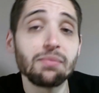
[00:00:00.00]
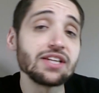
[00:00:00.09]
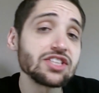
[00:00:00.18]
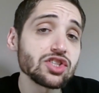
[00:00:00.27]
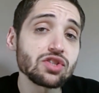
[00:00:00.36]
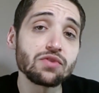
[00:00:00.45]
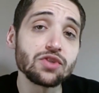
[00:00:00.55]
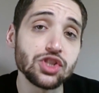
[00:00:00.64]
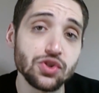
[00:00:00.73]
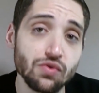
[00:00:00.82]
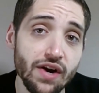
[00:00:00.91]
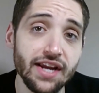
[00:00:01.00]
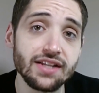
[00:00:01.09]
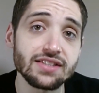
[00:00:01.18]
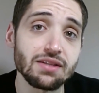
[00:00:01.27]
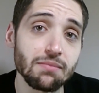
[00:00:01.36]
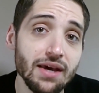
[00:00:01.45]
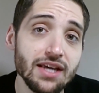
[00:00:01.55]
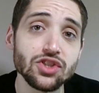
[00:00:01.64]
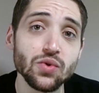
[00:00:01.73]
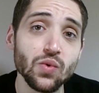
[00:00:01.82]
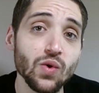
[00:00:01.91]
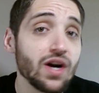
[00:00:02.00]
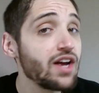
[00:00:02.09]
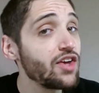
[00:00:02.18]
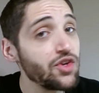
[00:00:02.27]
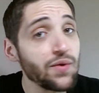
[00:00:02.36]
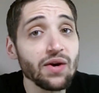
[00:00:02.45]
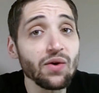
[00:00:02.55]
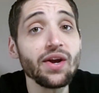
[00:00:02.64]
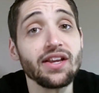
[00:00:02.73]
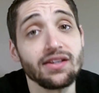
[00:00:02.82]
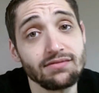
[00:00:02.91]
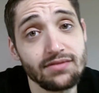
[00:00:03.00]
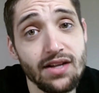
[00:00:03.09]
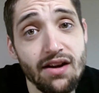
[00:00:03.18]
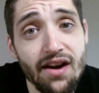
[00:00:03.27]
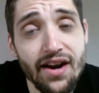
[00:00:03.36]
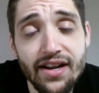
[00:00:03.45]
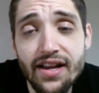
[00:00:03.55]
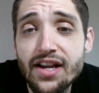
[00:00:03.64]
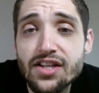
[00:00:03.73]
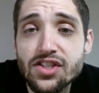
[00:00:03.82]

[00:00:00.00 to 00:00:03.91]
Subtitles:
But it's just a restraint to make sure you ain't going to eat it. All right?